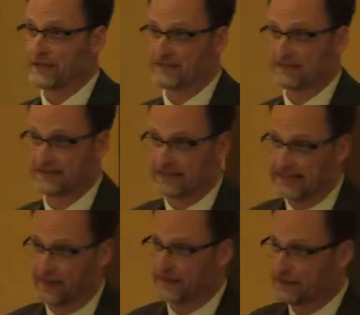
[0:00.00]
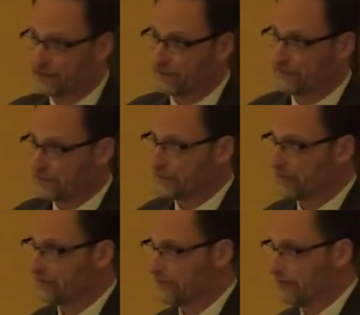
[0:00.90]
recent scholarly overview
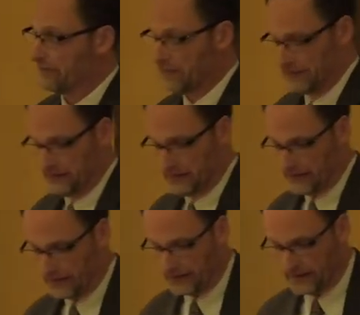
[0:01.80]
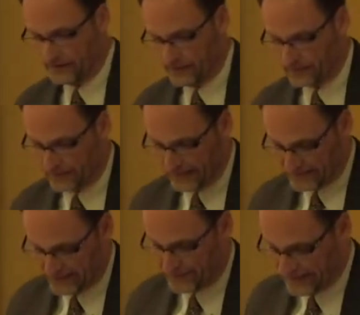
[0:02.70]
is from
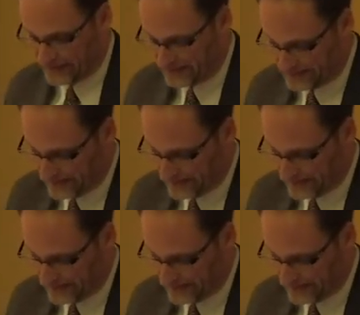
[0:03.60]
Stephen Ellis